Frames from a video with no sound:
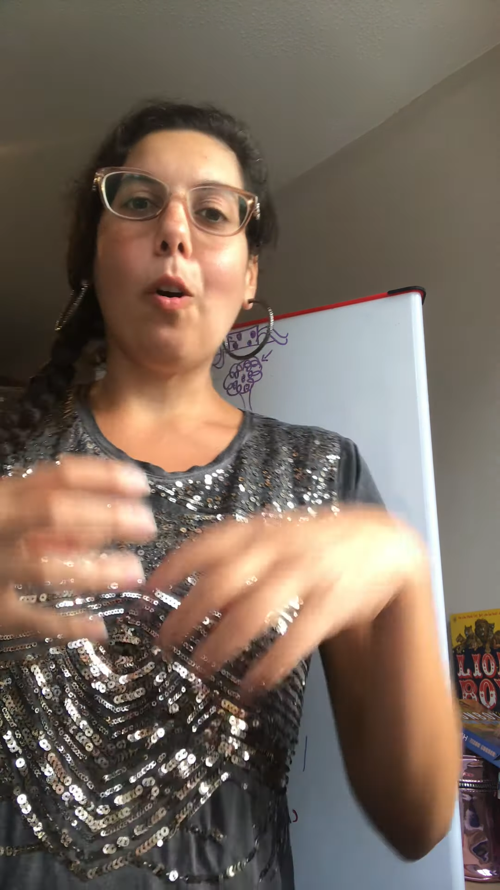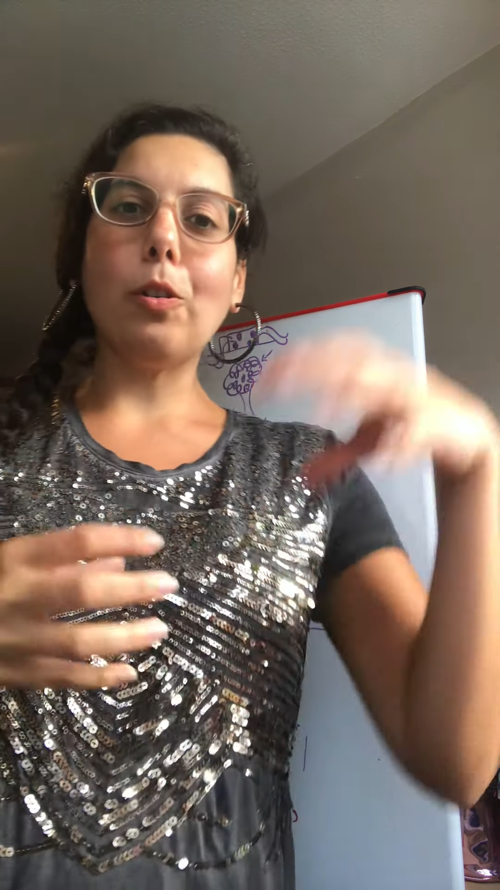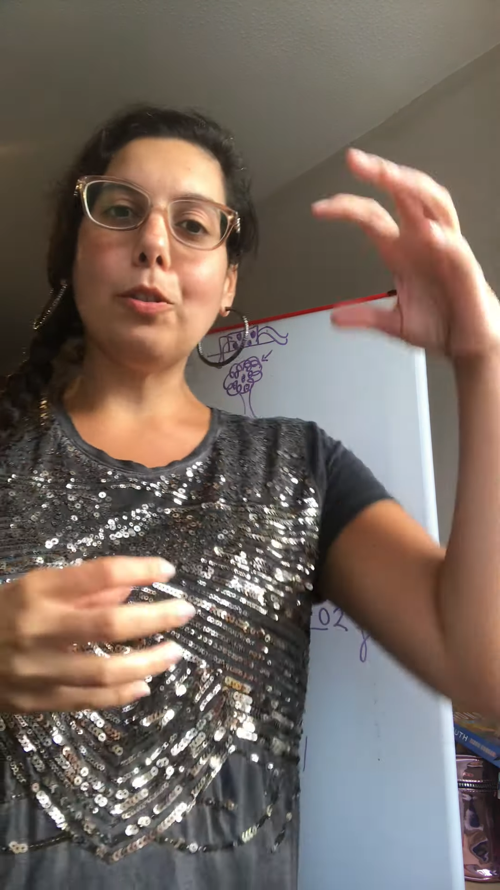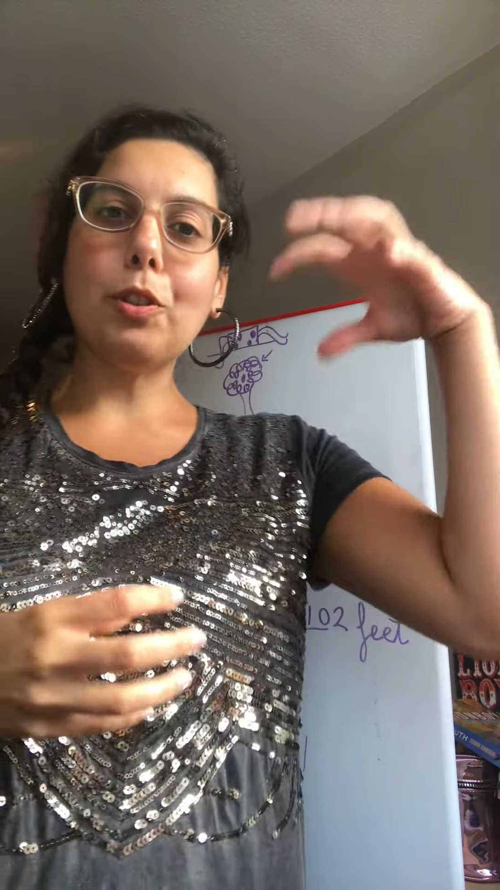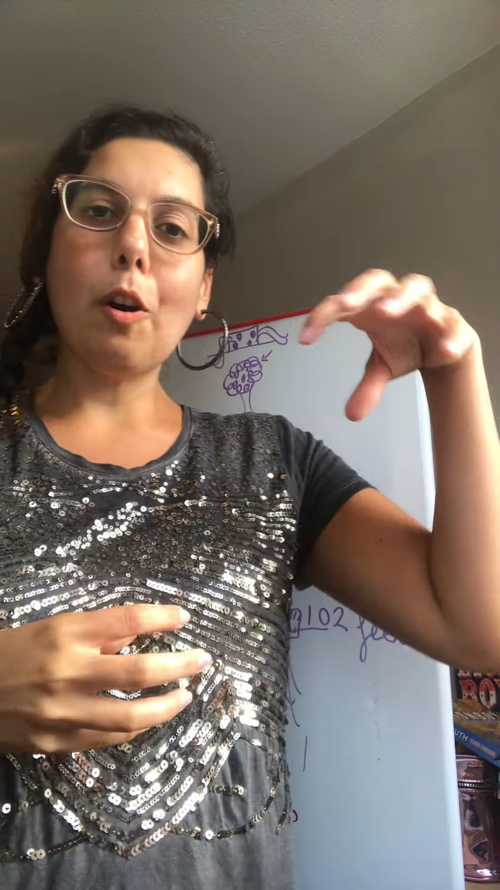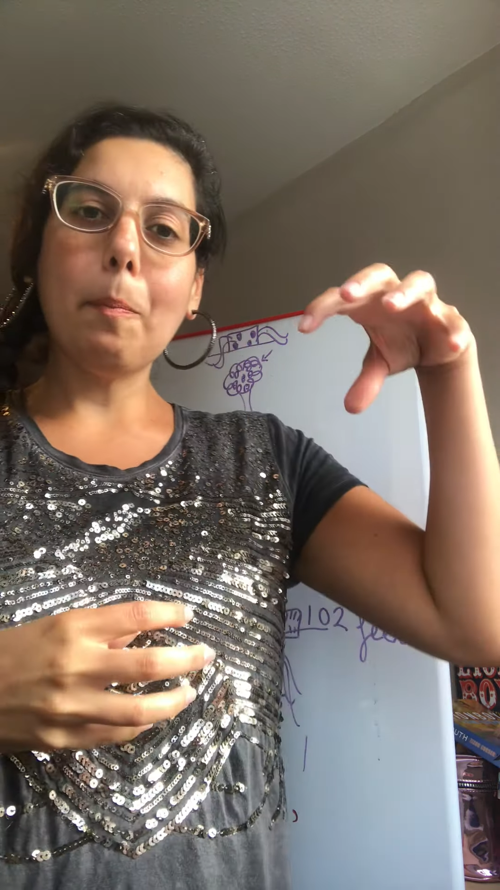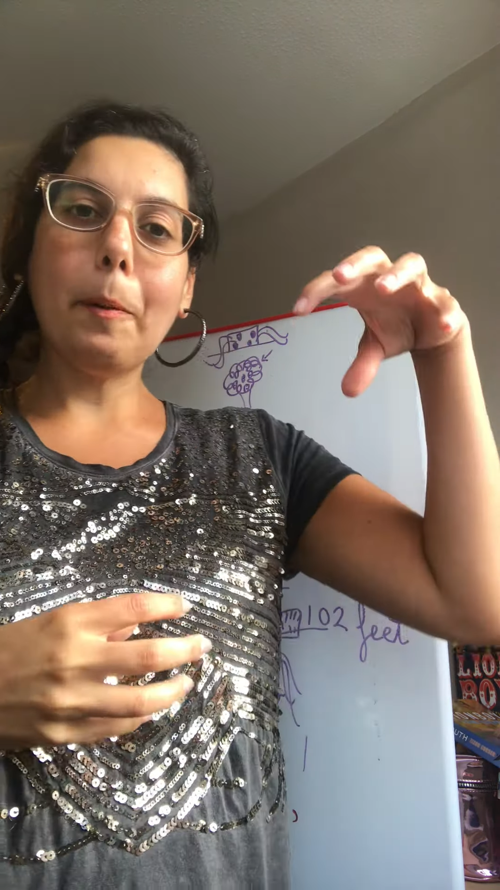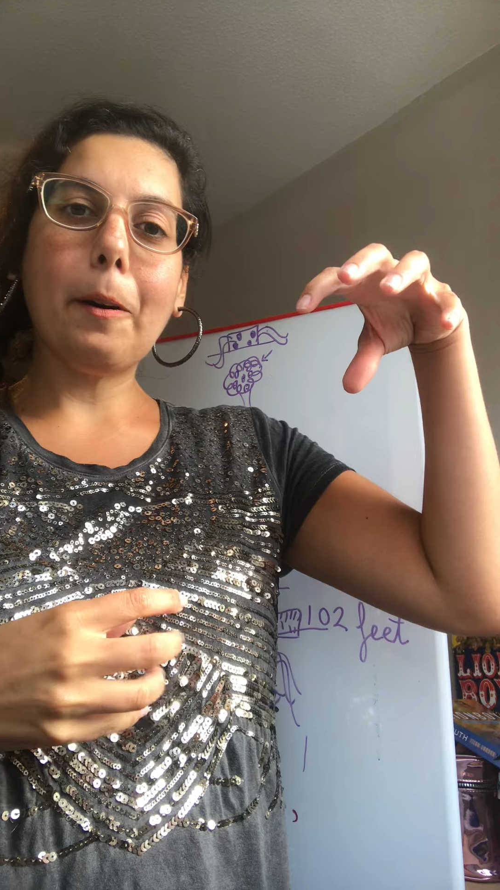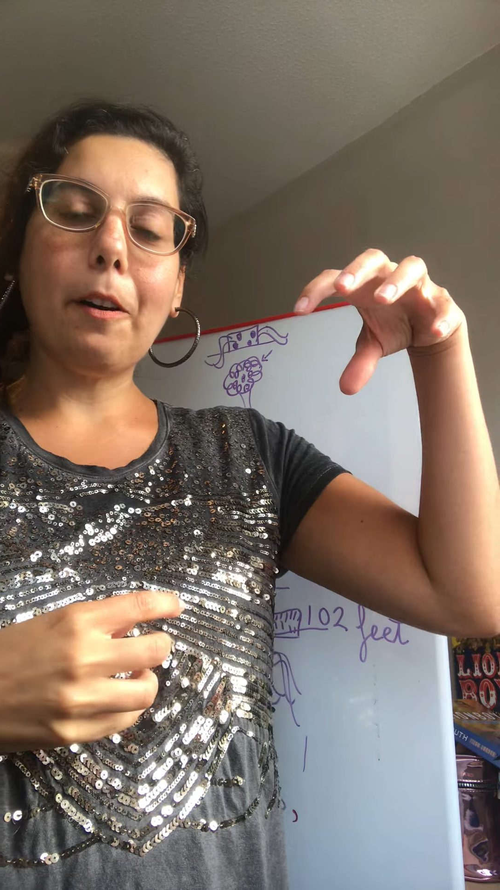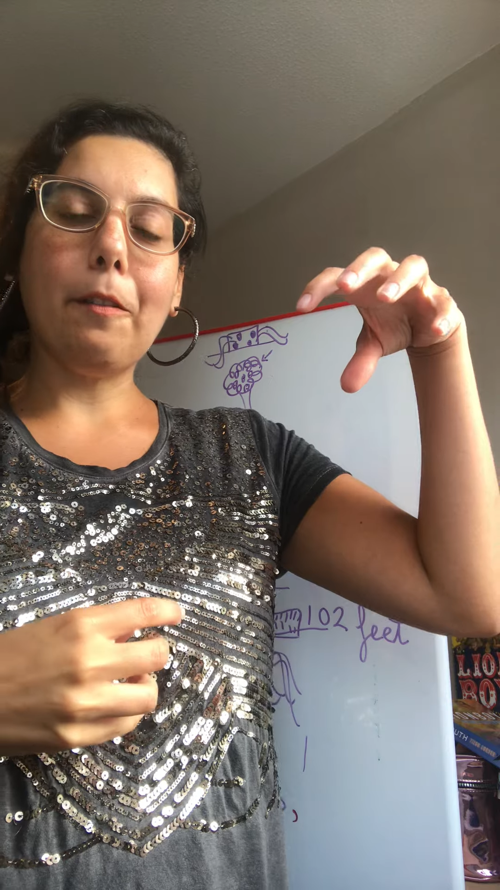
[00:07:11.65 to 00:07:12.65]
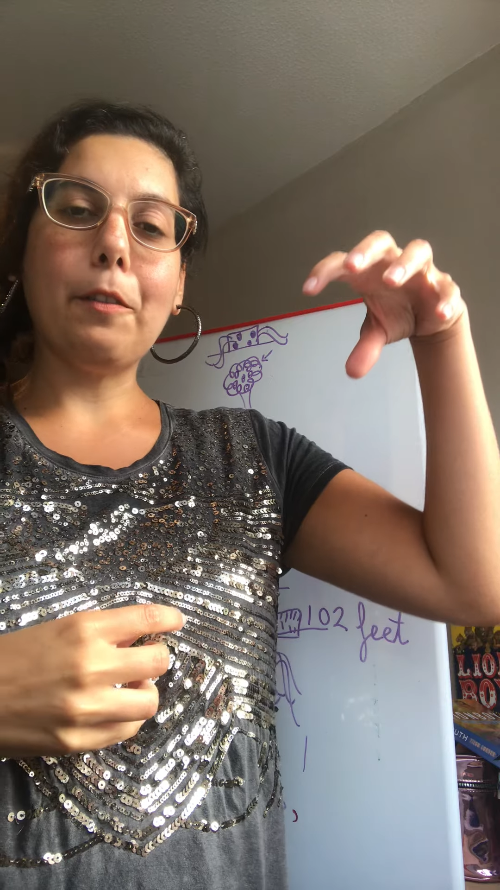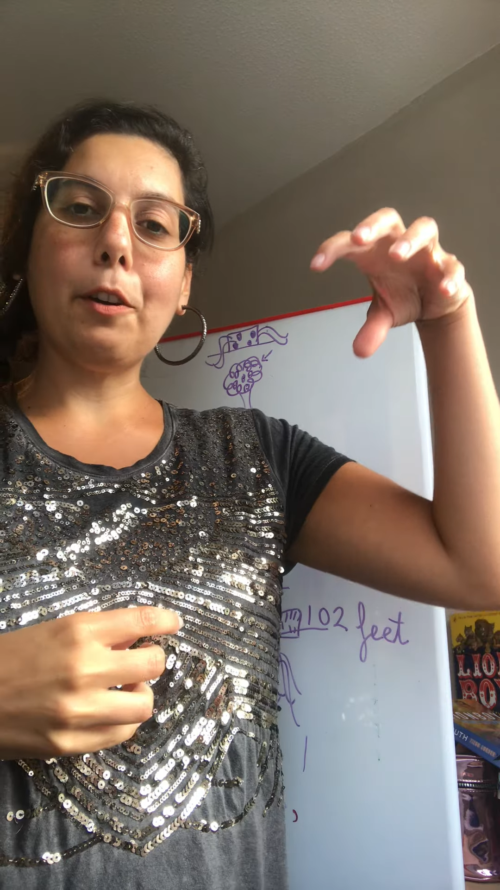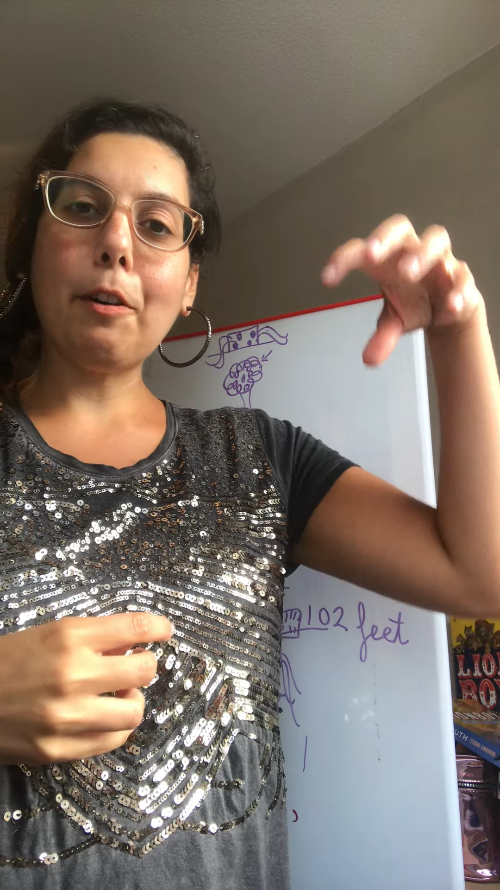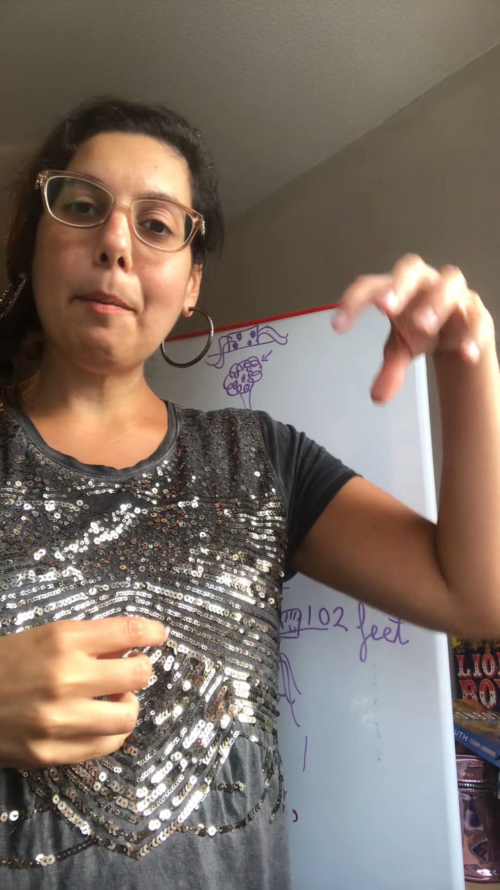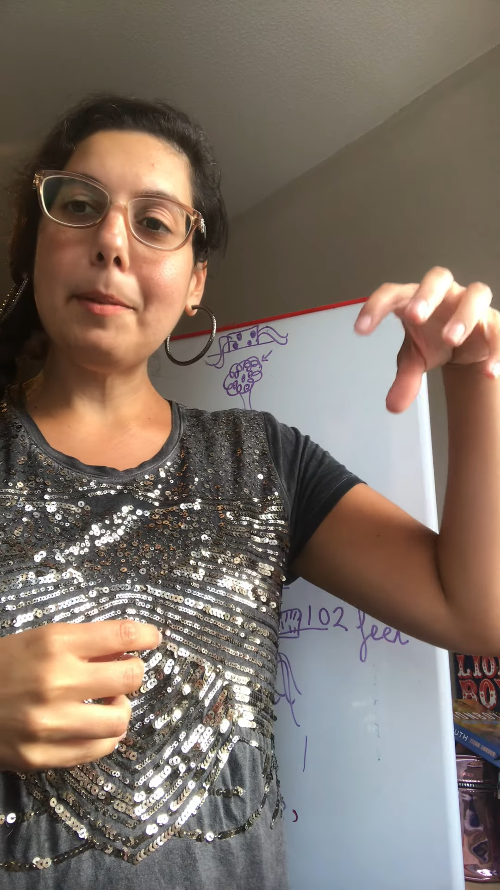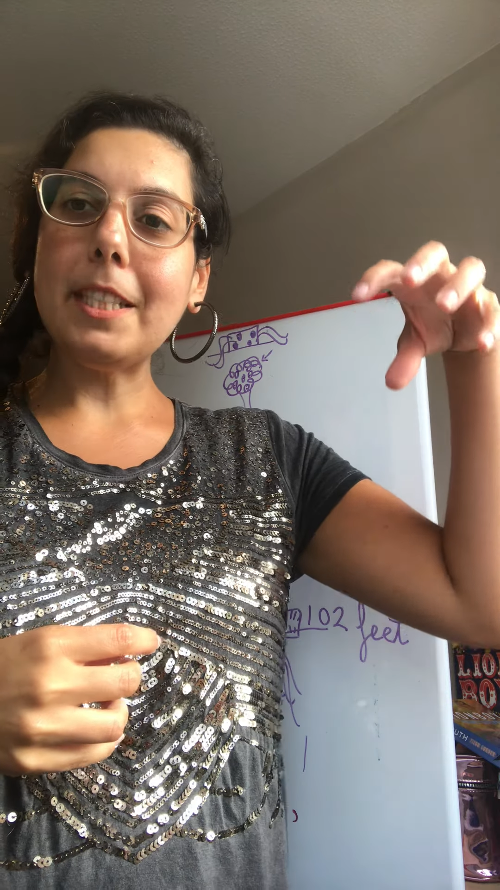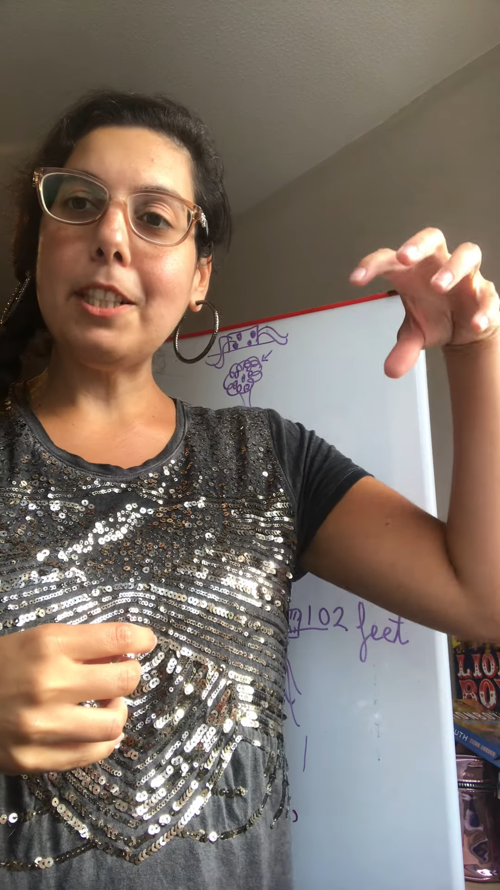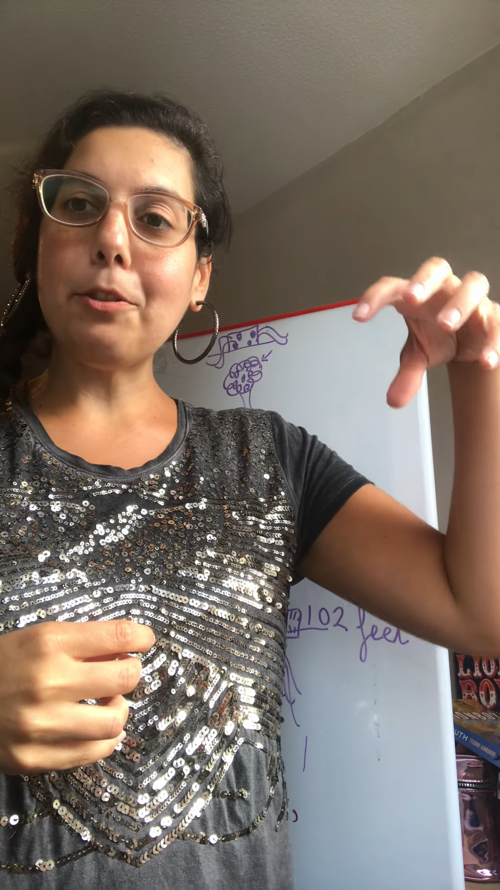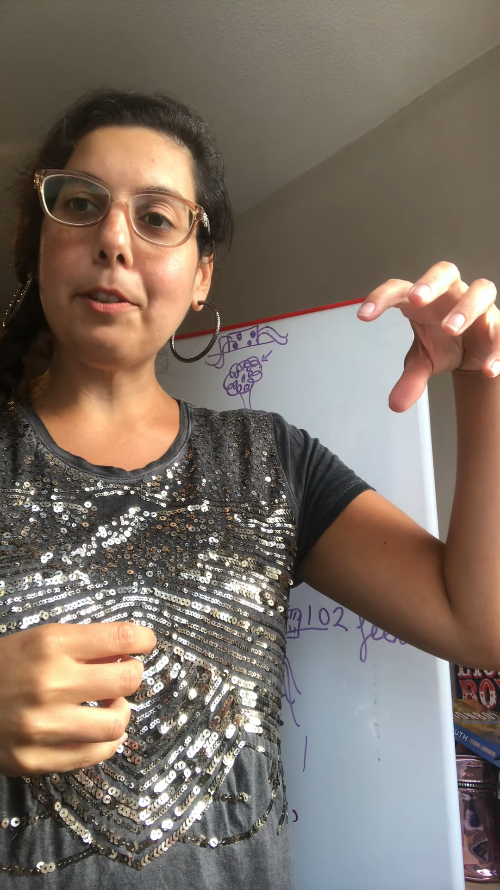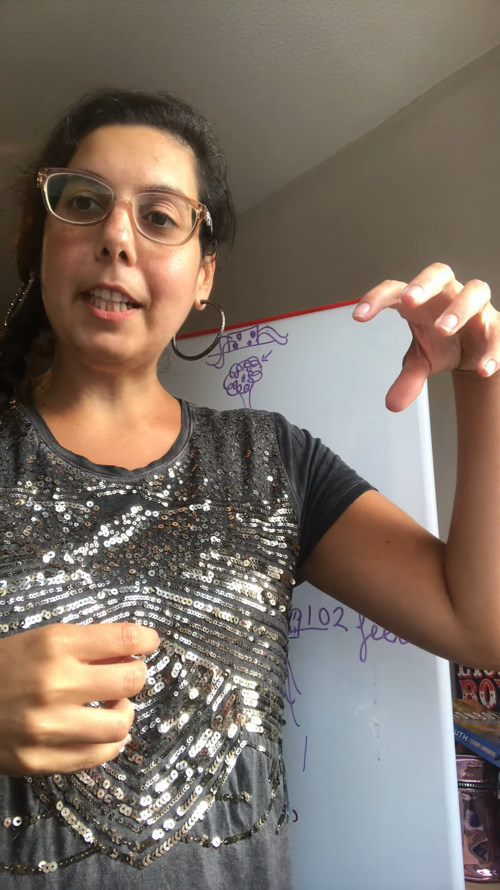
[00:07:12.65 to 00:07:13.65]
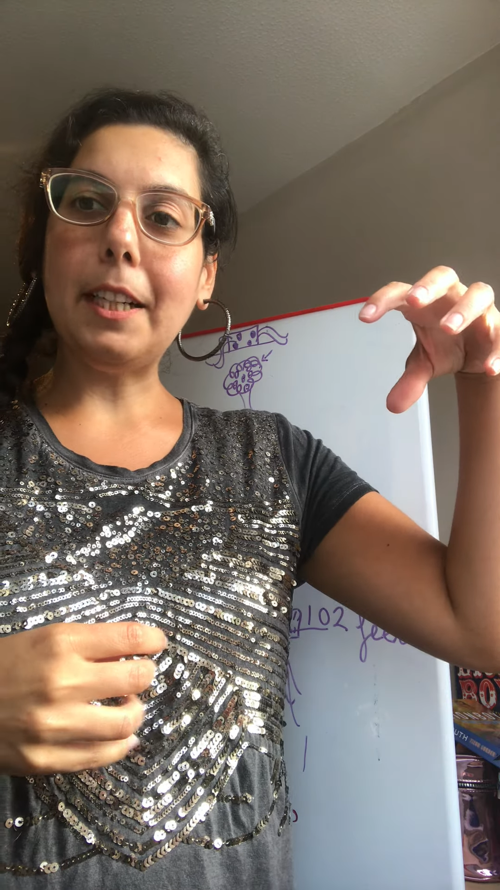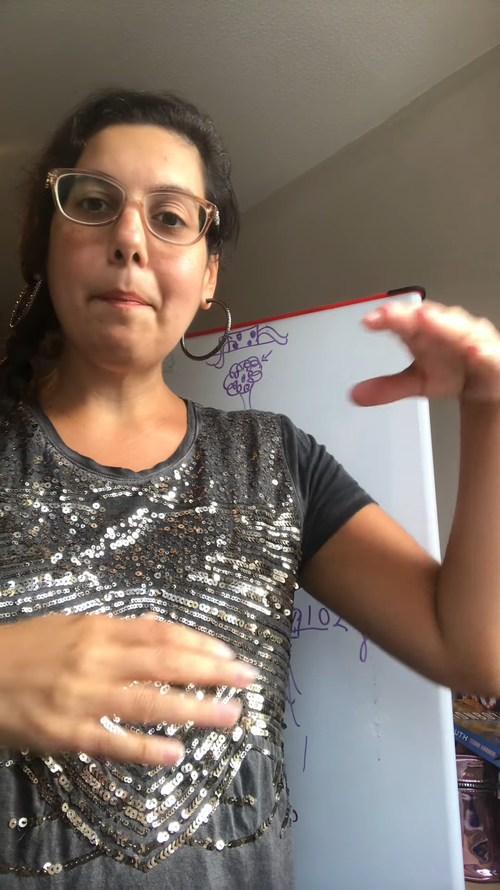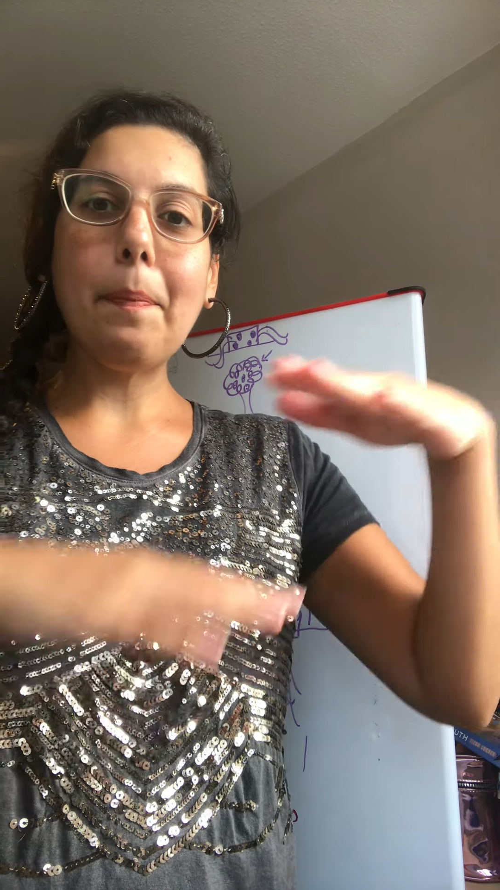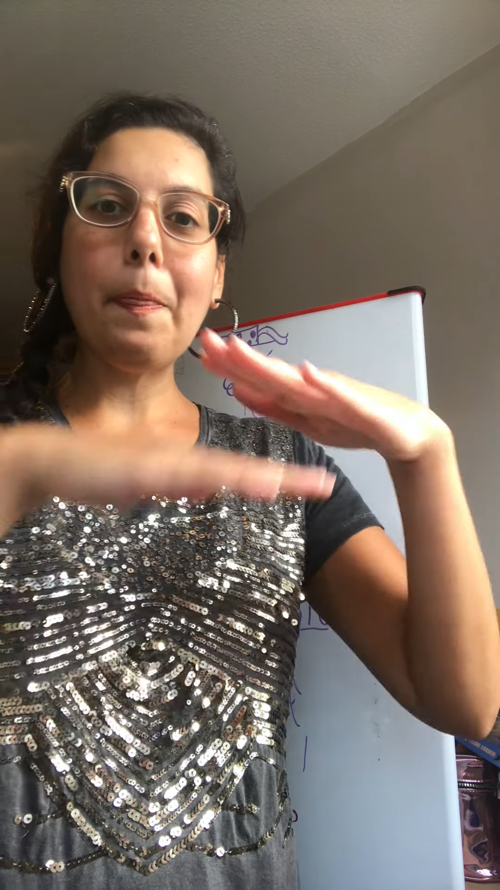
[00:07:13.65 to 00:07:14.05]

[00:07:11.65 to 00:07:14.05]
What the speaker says: On top of the crumpety tree,